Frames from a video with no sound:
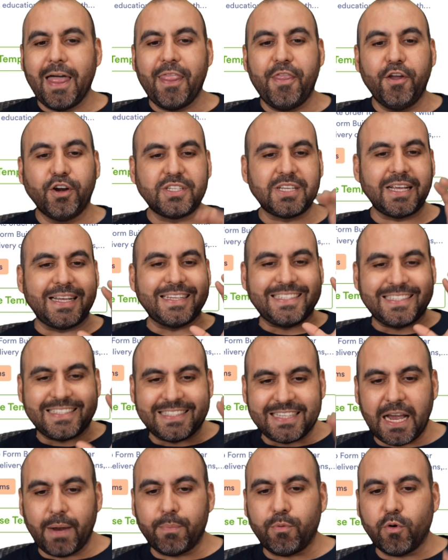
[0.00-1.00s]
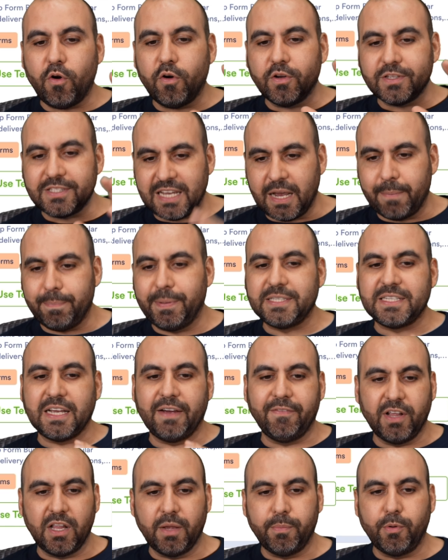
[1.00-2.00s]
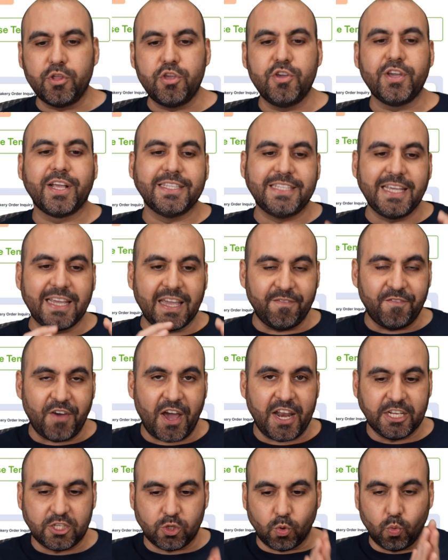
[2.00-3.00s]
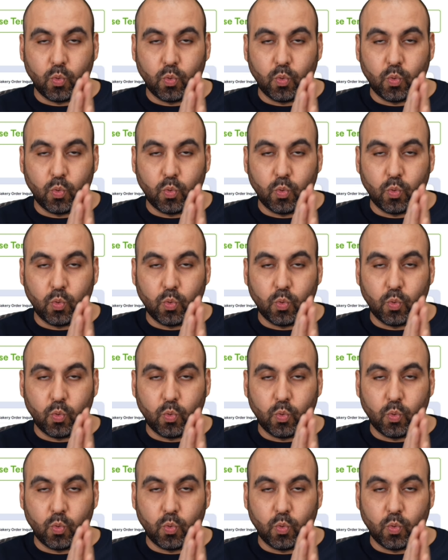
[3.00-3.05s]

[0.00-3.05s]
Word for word: There's several templates available that you can take advantage